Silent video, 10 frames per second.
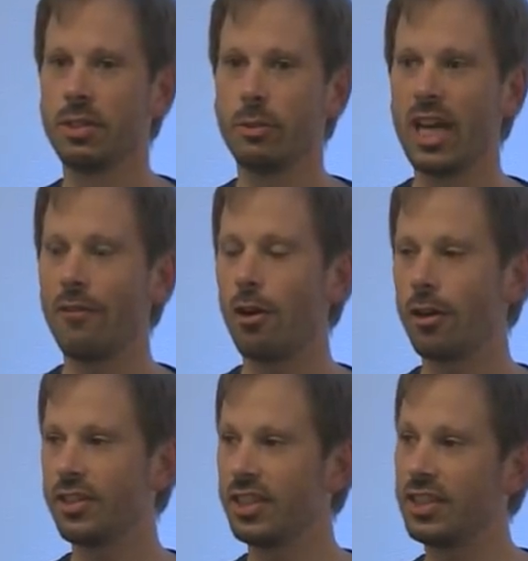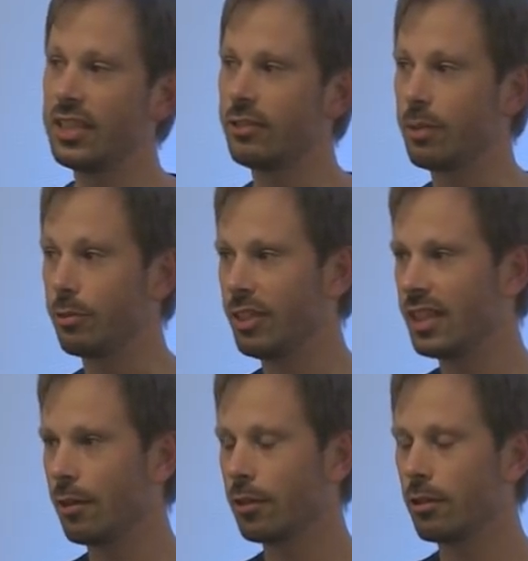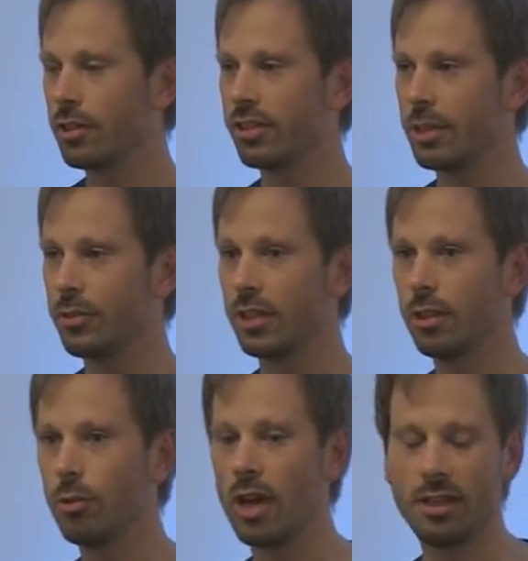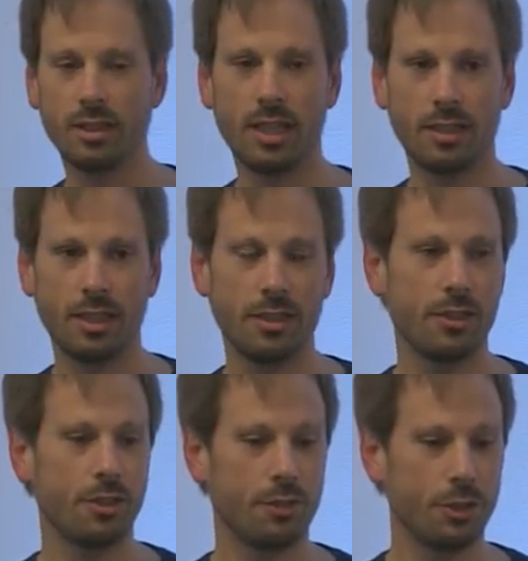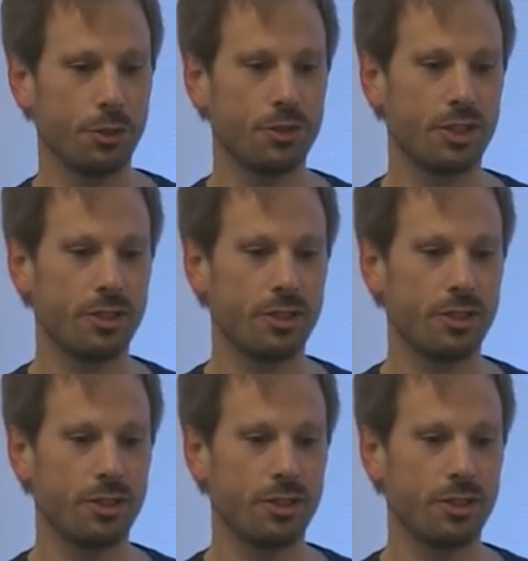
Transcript: We have RTC scripts, real-time controller scripts in Lua, and, and, and user